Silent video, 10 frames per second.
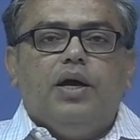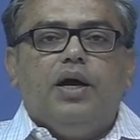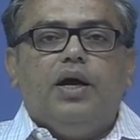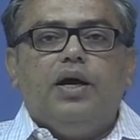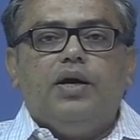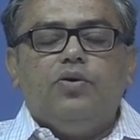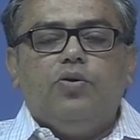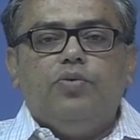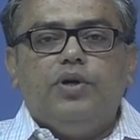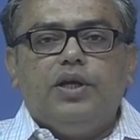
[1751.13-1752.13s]
and
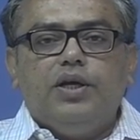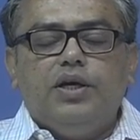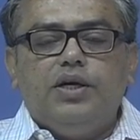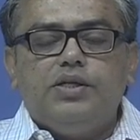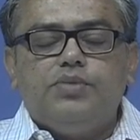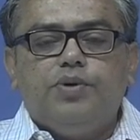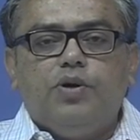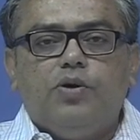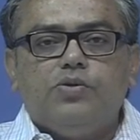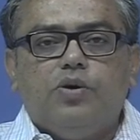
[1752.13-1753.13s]
over the years,
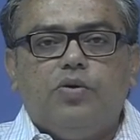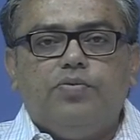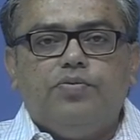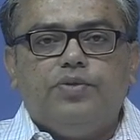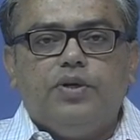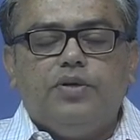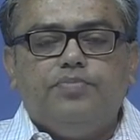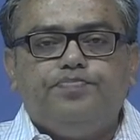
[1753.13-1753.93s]
because of the